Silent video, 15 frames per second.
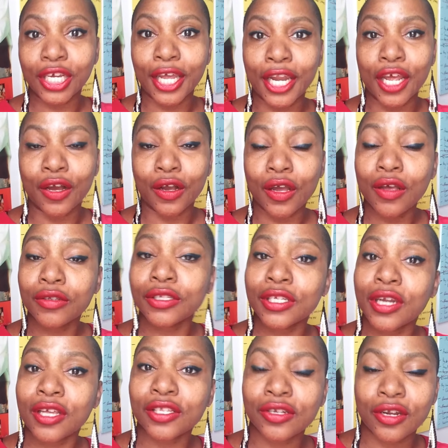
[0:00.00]
China L.
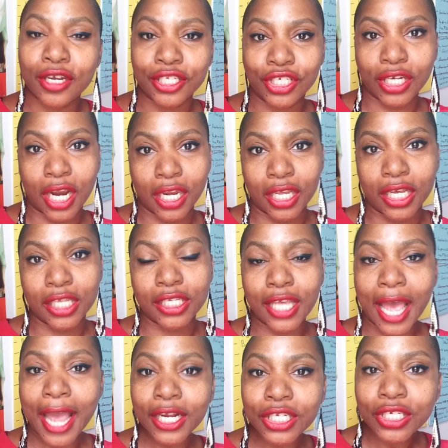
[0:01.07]
Colston, also known as Chinese
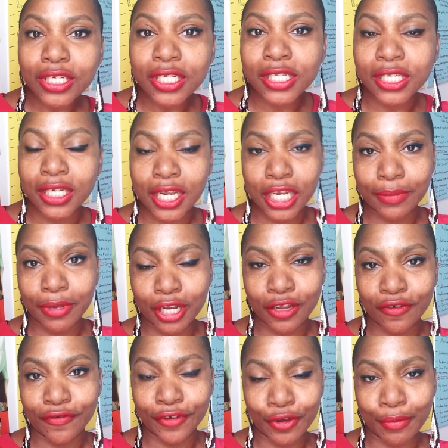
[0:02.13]
actress and
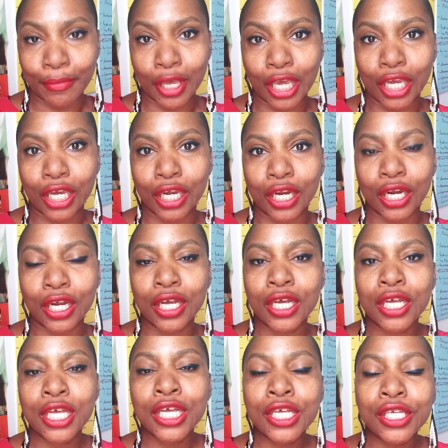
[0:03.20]
independent filmmaker.
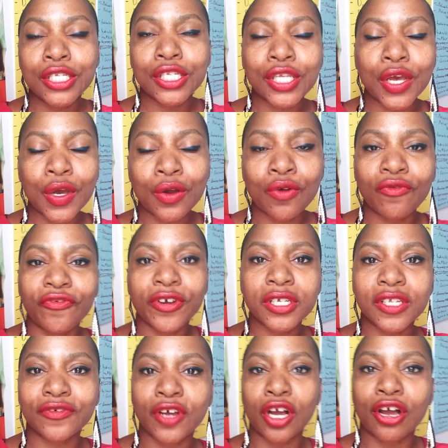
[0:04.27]
So,
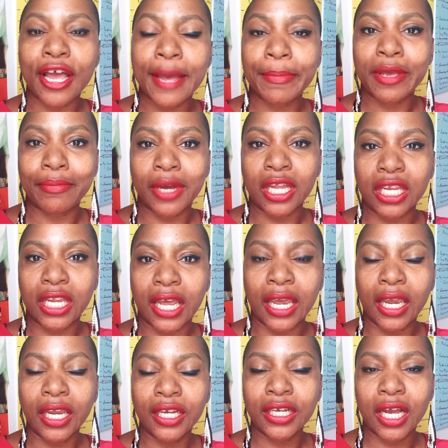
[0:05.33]
first of all, happy
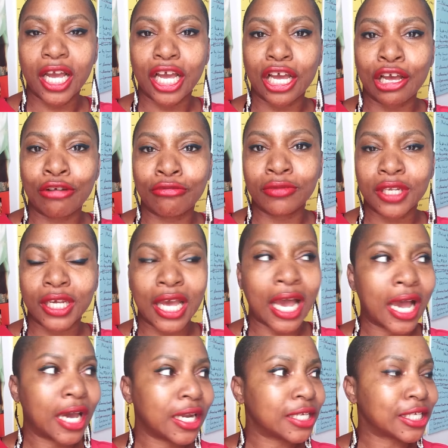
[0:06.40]
Monday. Um,
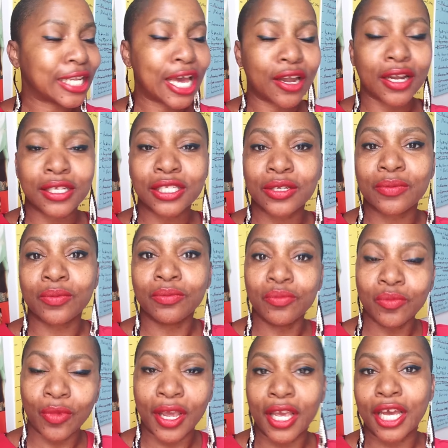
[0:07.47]
God has allowed us to
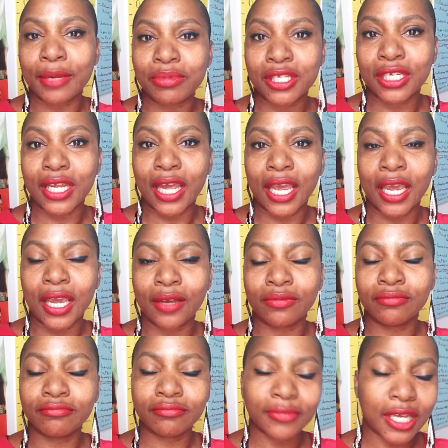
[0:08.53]
wake up
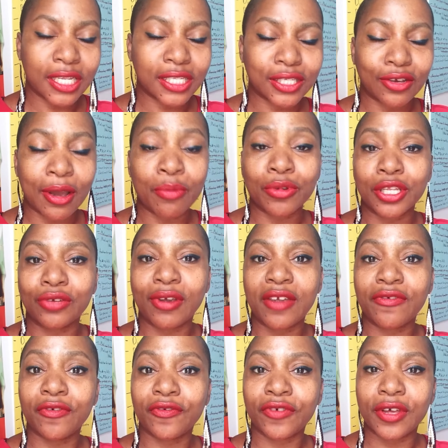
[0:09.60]
today, and so I'm really
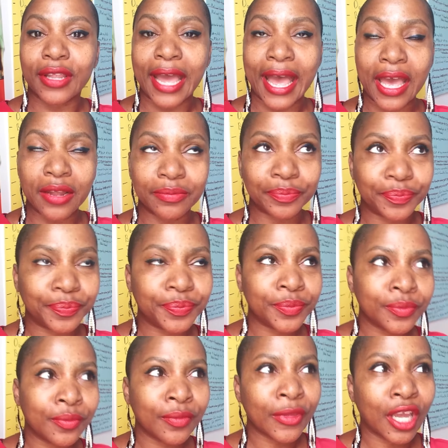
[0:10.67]
grateful for that.
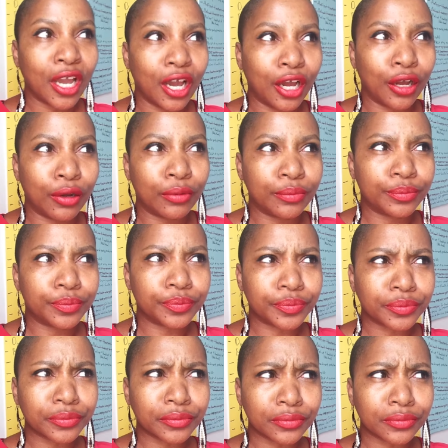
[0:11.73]
Um,